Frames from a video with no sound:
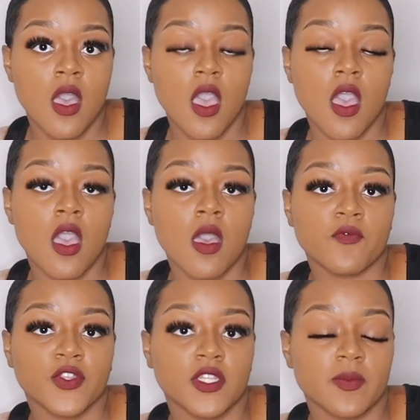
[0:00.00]

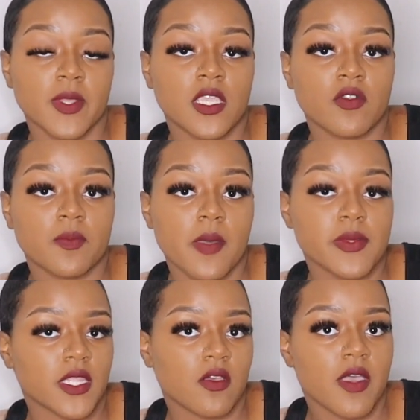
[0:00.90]
For the Dominican
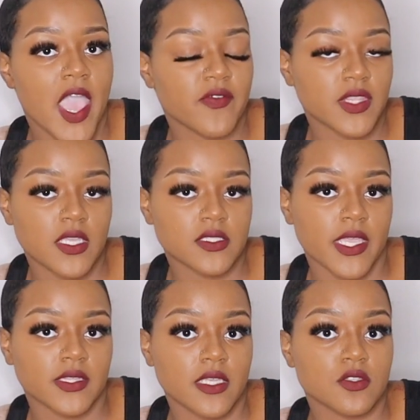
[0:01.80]
Republic, they don't have things
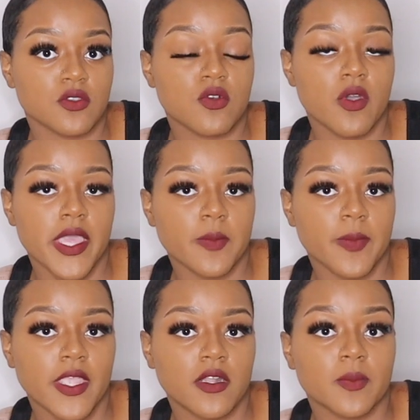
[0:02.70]
like that. So you go ahead and
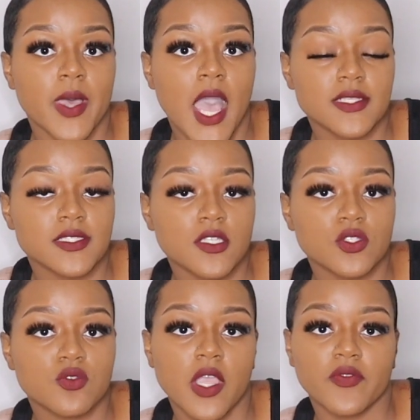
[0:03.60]
pay your deposit
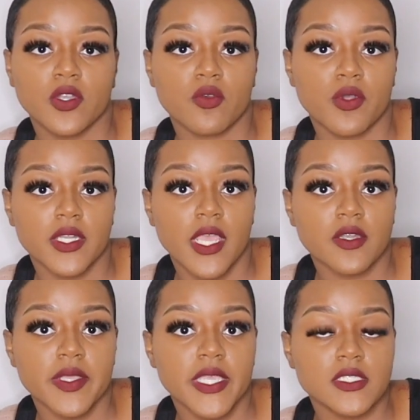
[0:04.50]
to whoever your
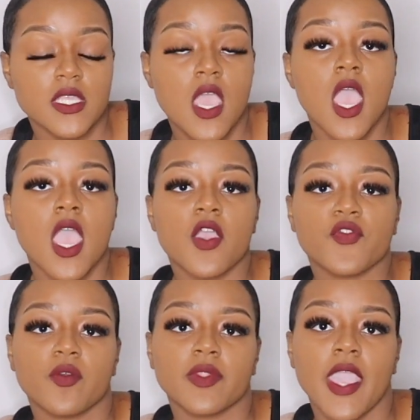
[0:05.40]
coordinator is. And
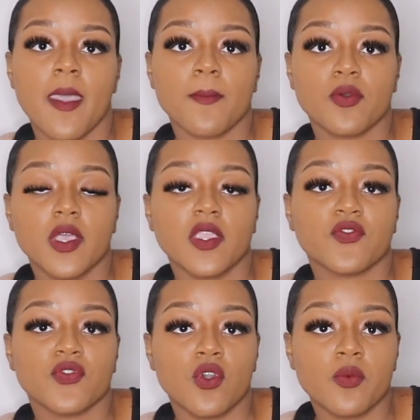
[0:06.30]
from that point
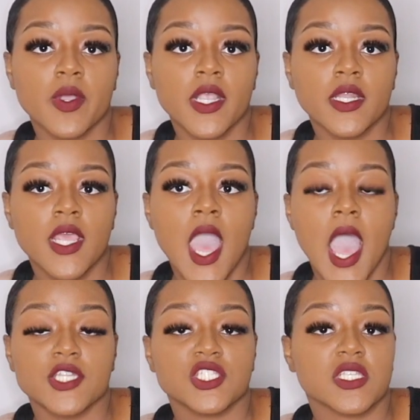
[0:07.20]
forward,
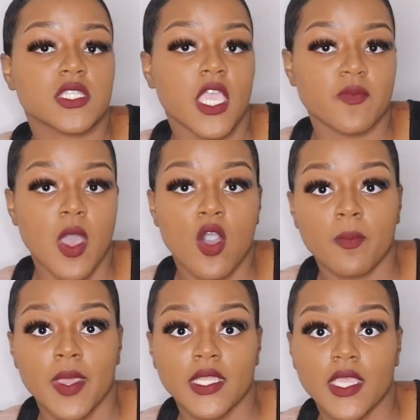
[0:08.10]
I just saved my
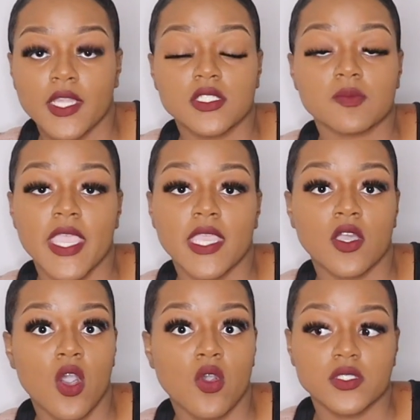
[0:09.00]
own money. I just made
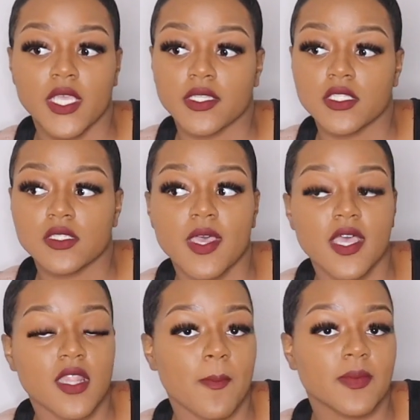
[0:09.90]
goals. Like this
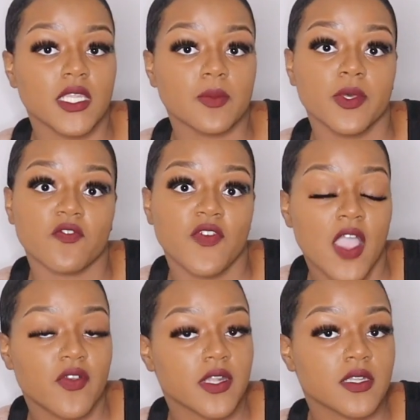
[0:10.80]
month, I'm gonna need to put
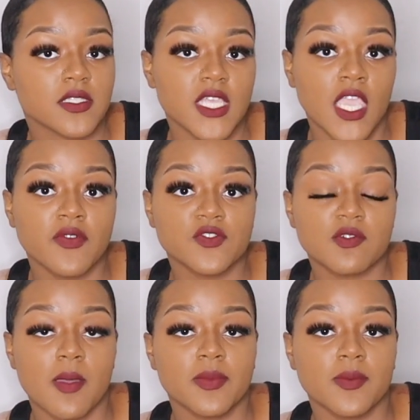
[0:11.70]
$500 in savings for
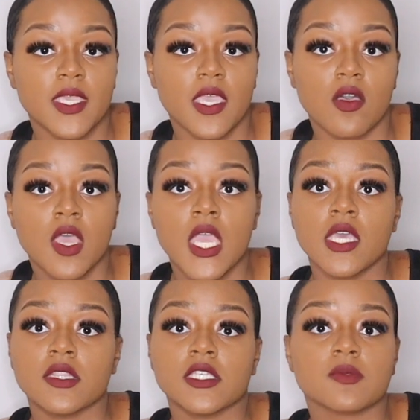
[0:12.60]
my BBL.
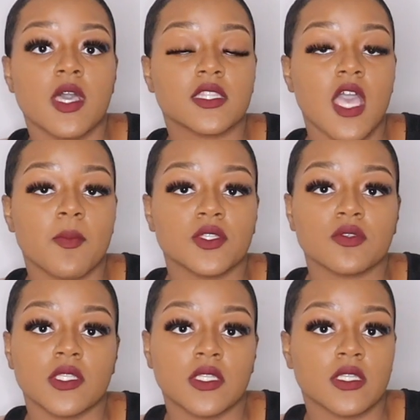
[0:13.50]
This month, I'm gonna
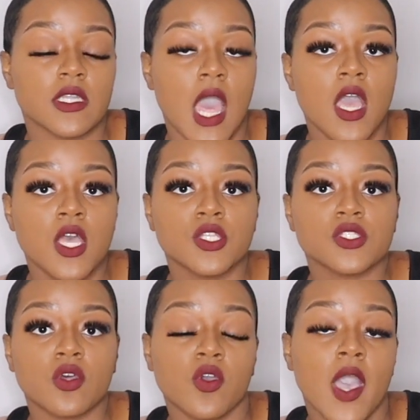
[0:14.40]
do da-da-da-da.
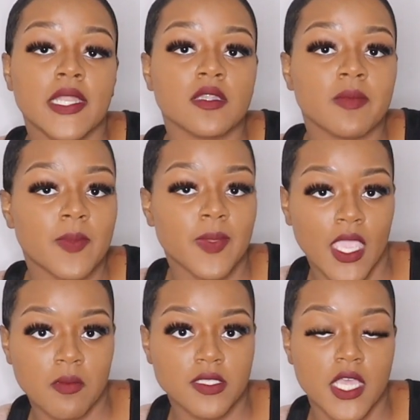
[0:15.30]
So no, I didn't make
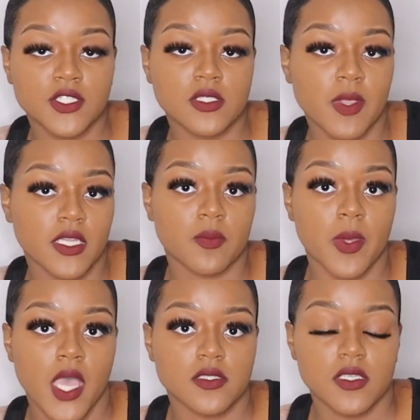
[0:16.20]
payments. I just made a
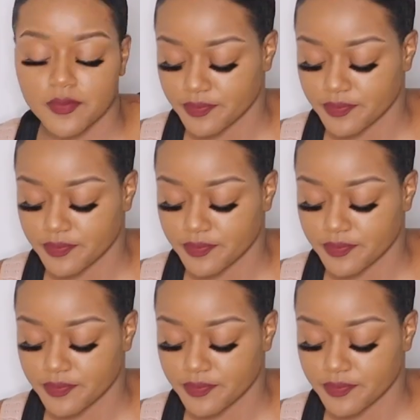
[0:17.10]
deposit.